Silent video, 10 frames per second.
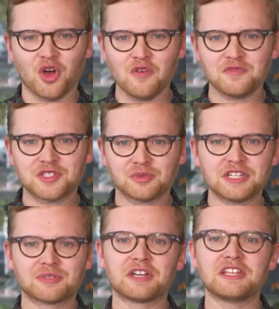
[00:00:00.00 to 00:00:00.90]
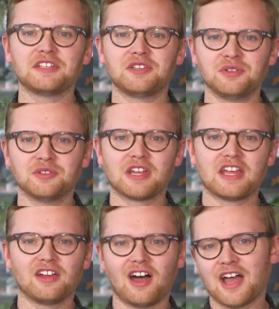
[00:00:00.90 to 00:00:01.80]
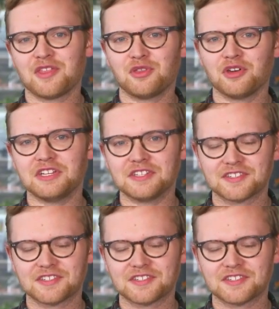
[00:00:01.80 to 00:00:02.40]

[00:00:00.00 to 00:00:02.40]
of the twenty twenty Hyundai i thirty